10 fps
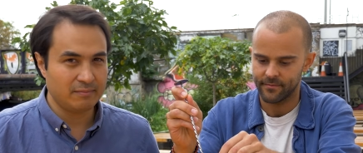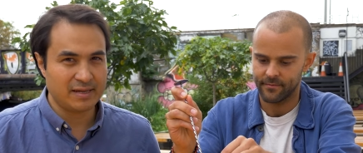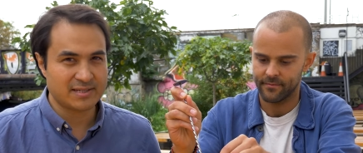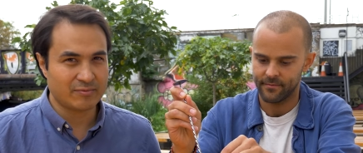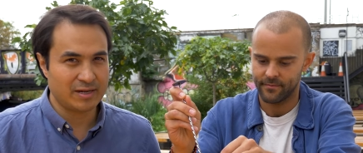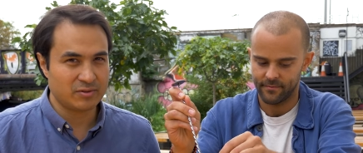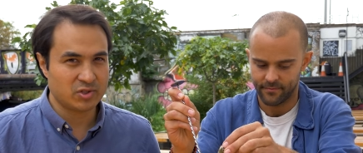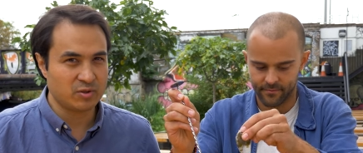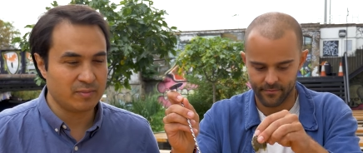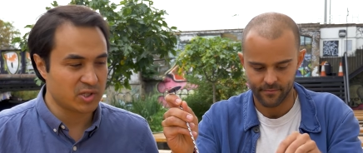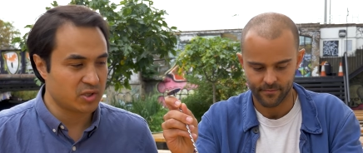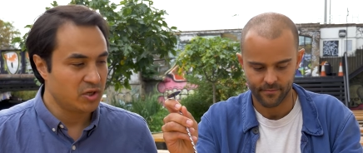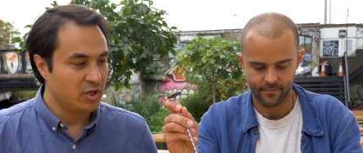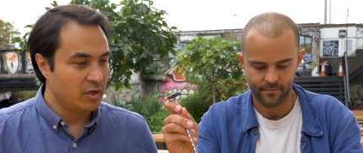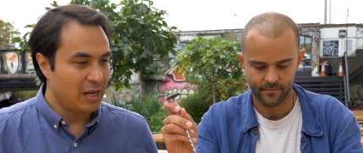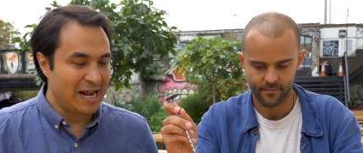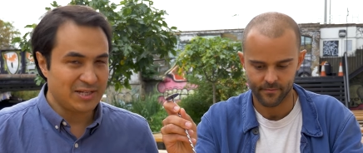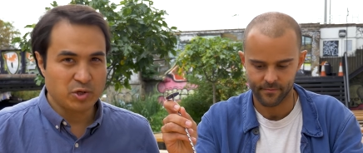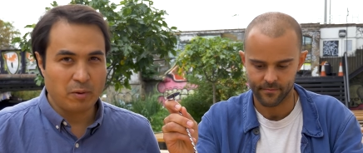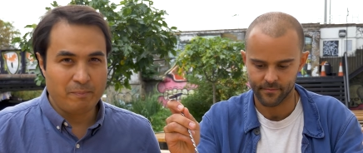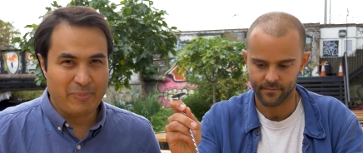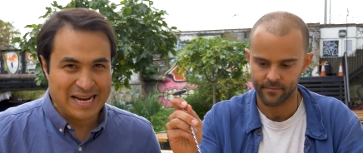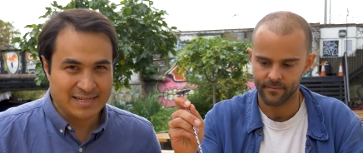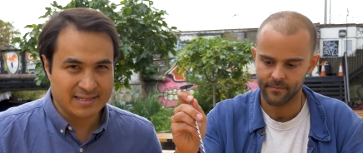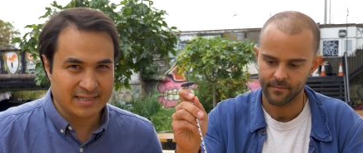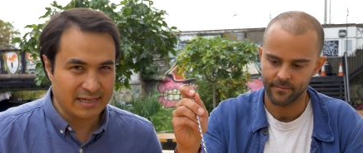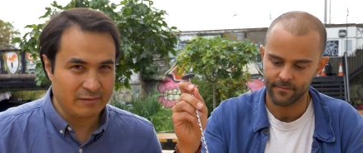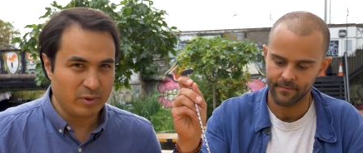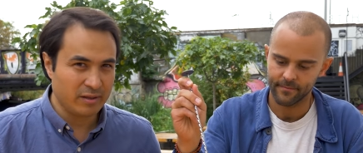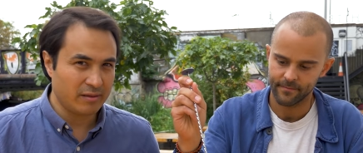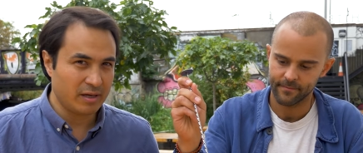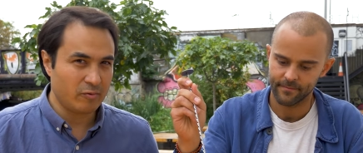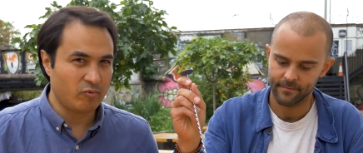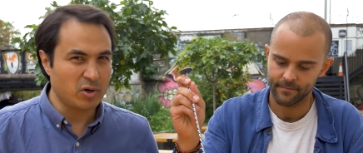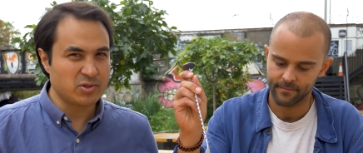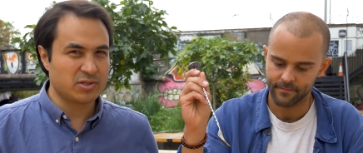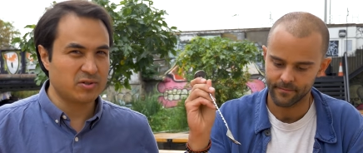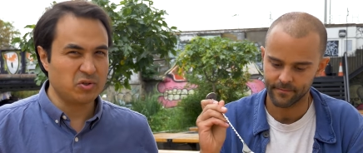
Speaker 1: mess around too much as your base tea with uh, roasted